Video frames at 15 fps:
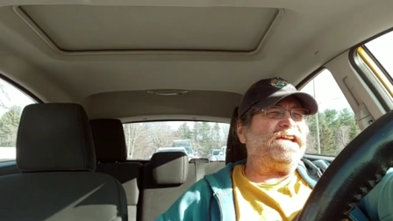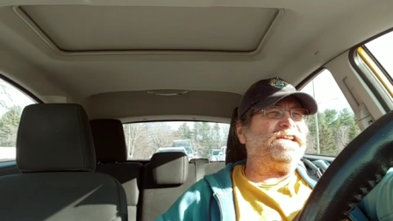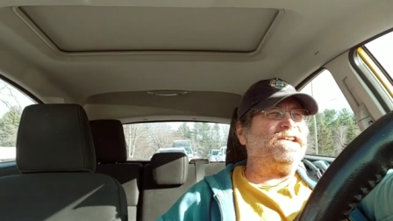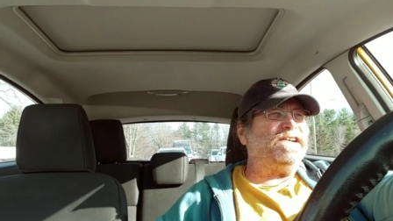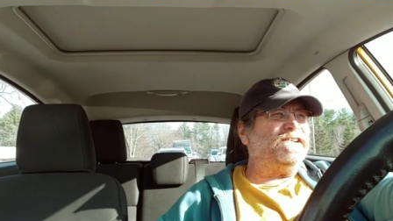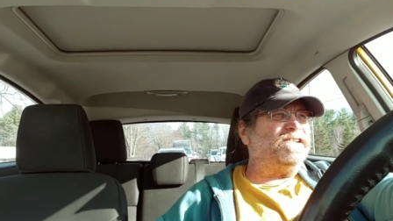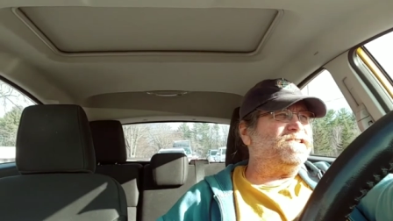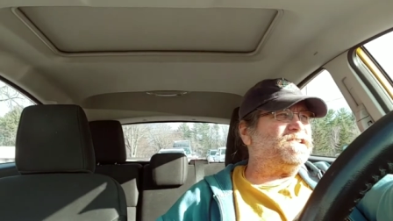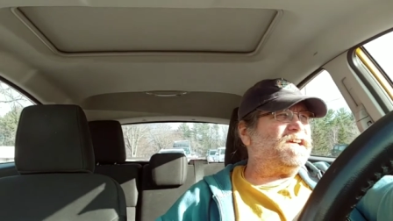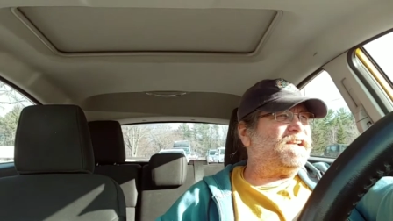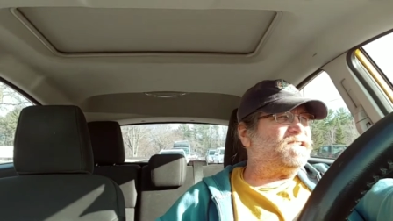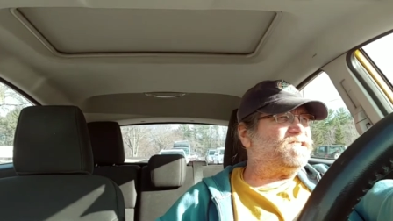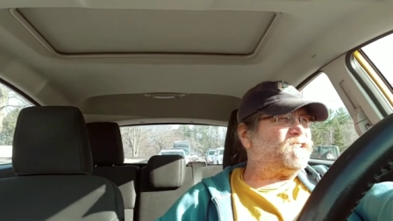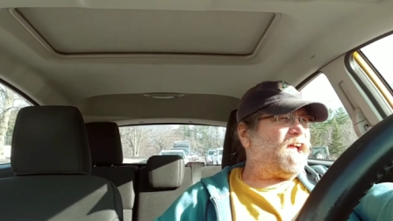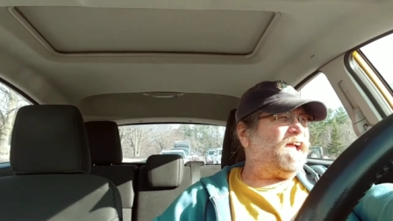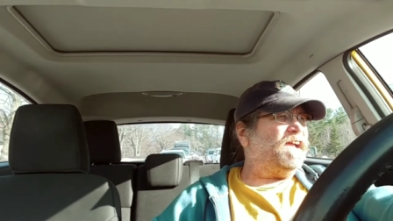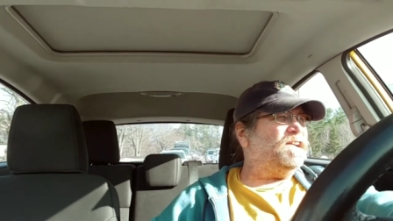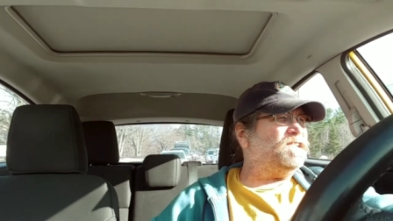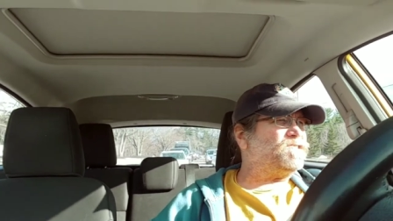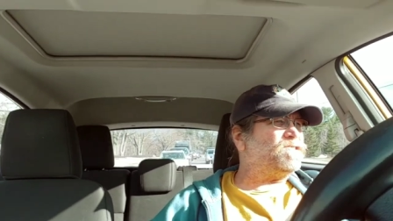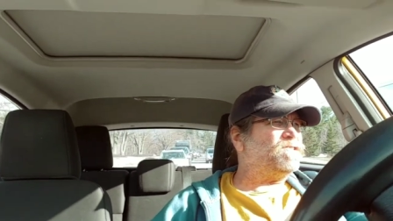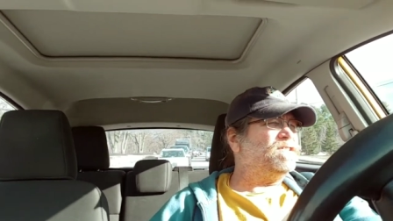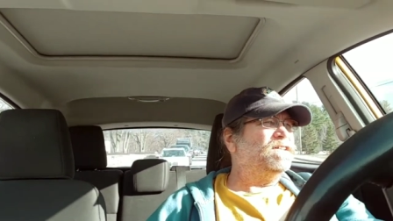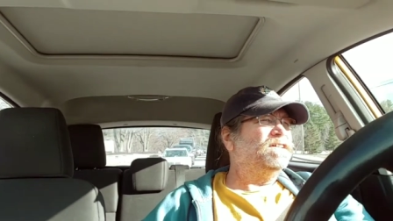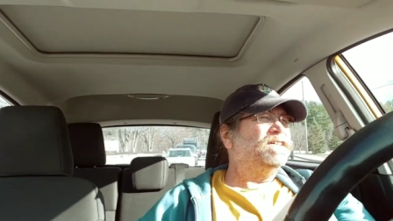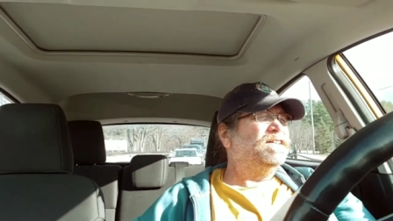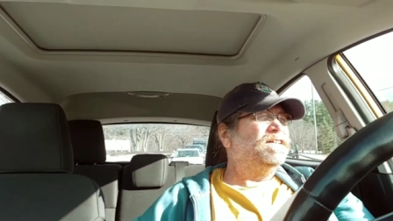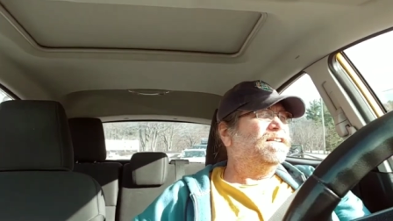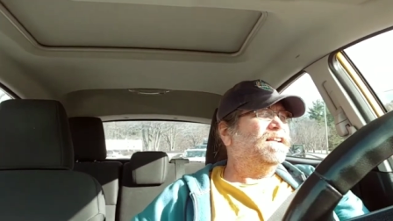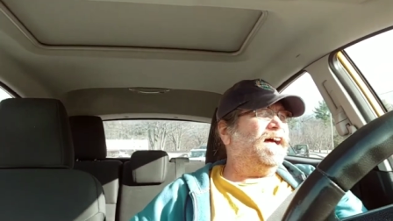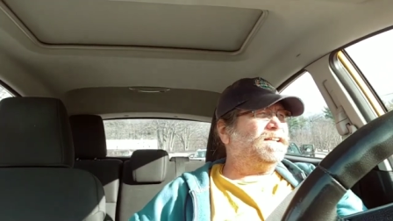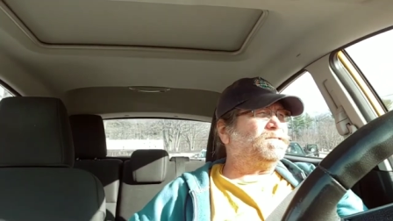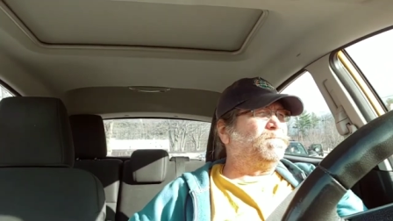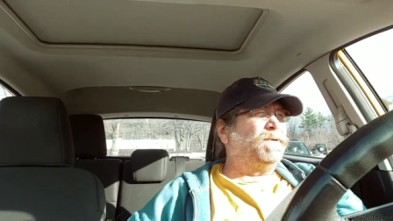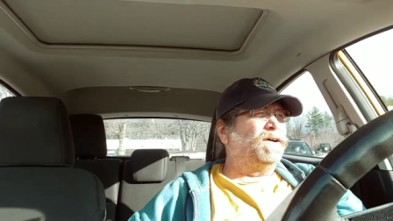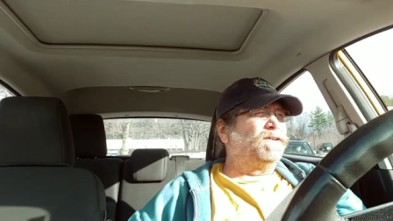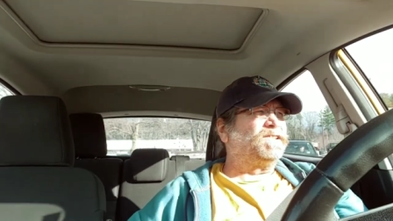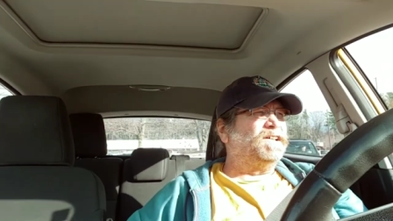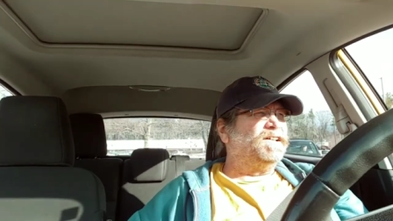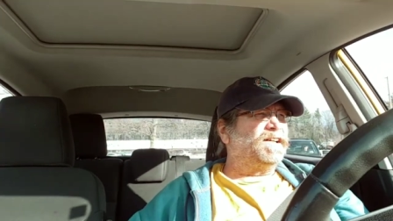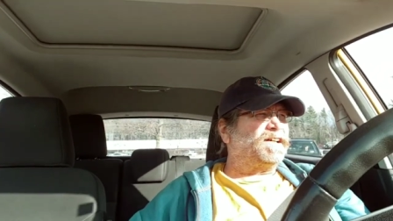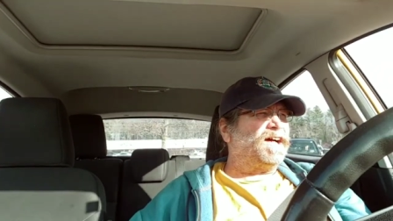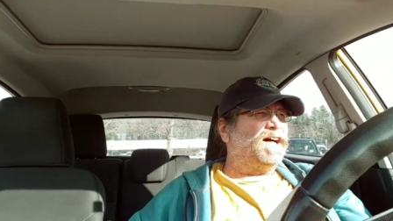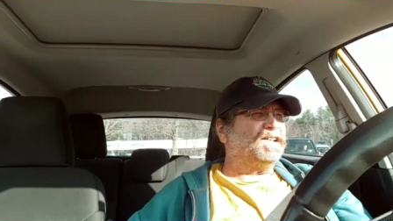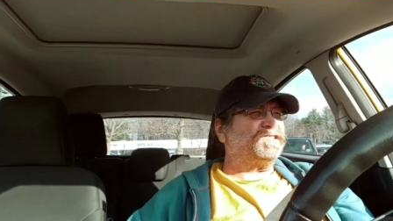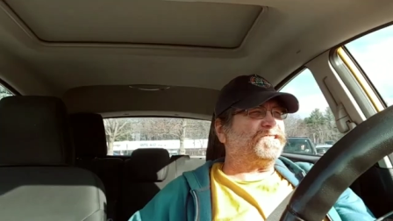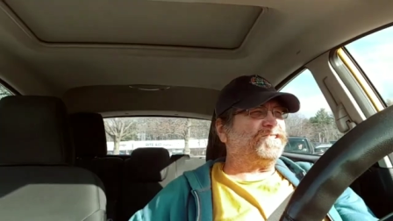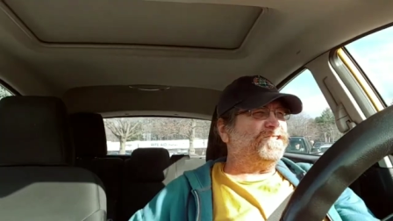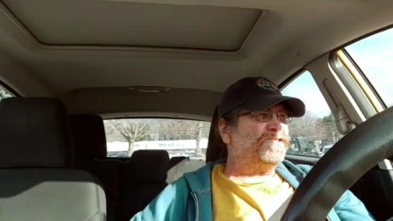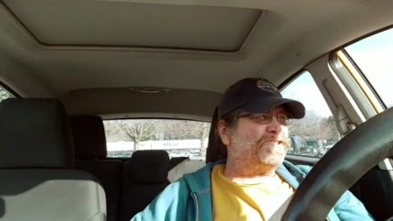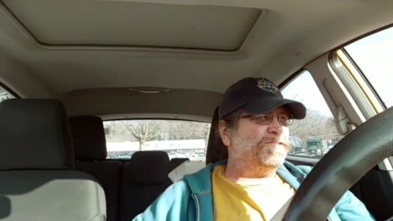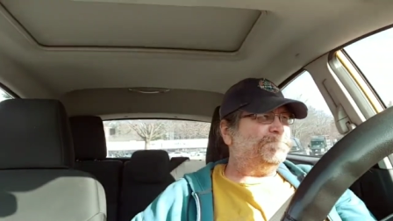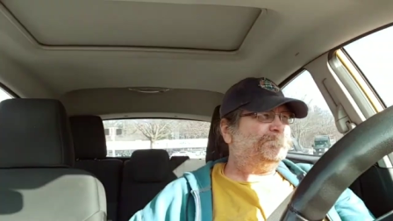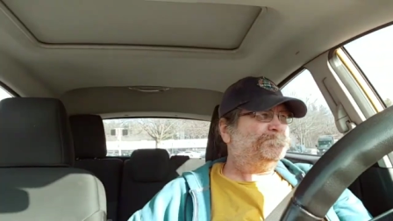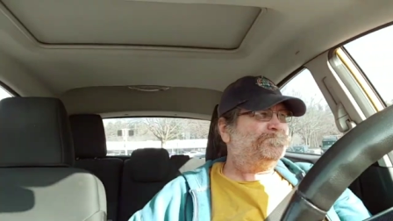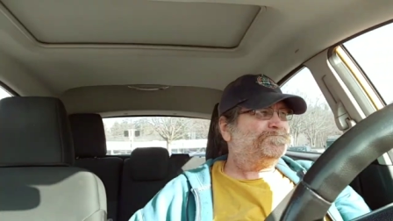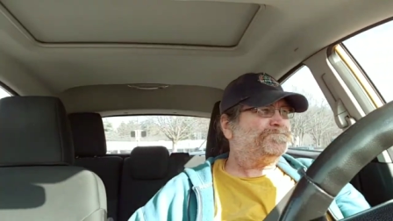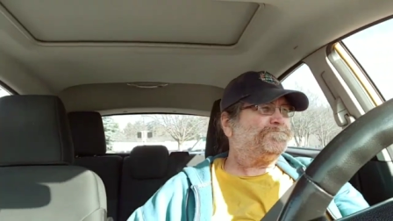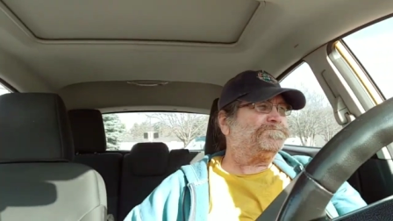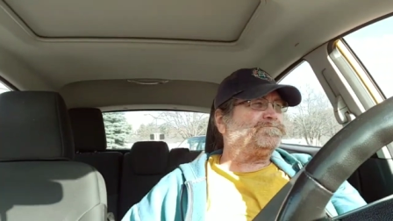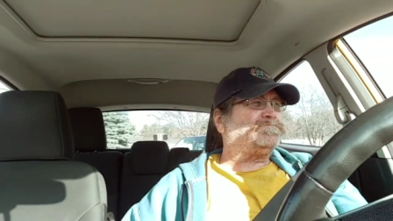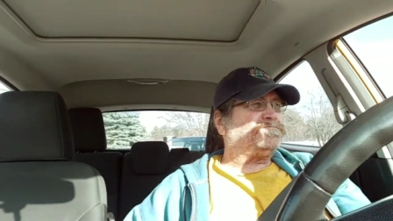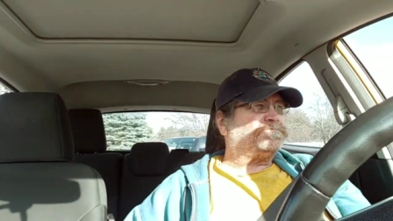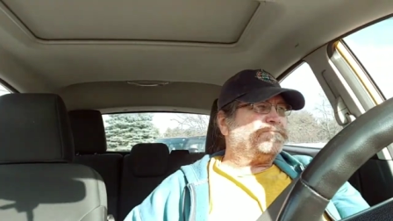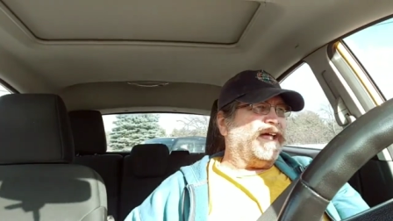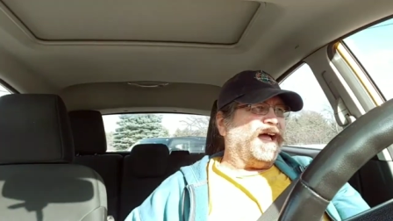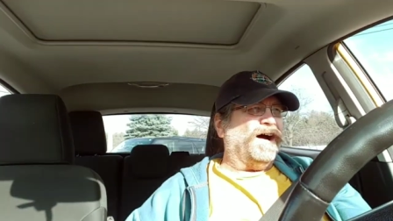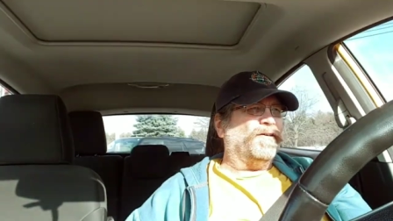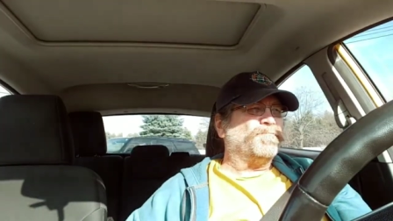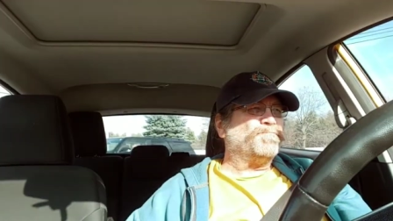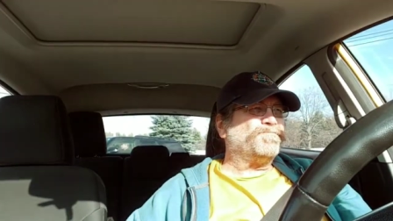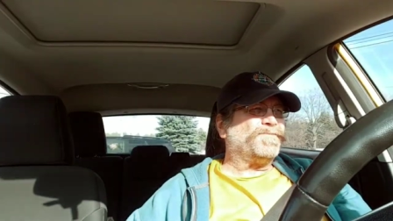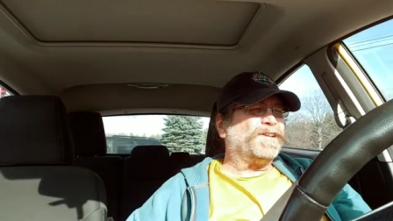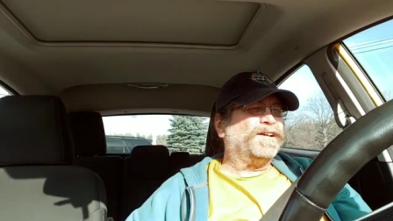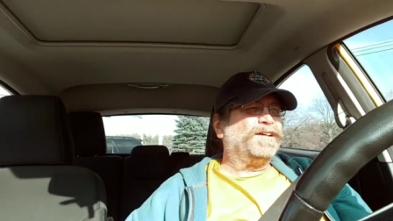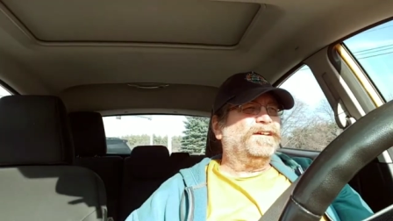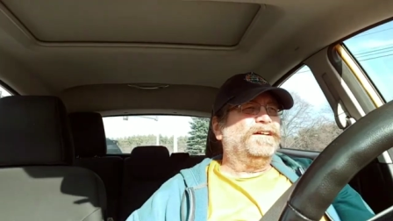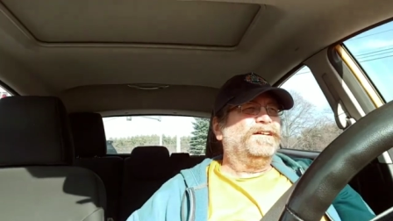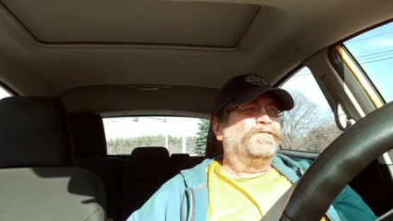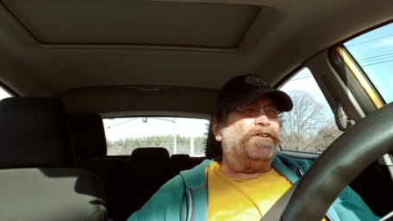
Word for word: years, you get a change. That's built into the Constitution. Now, for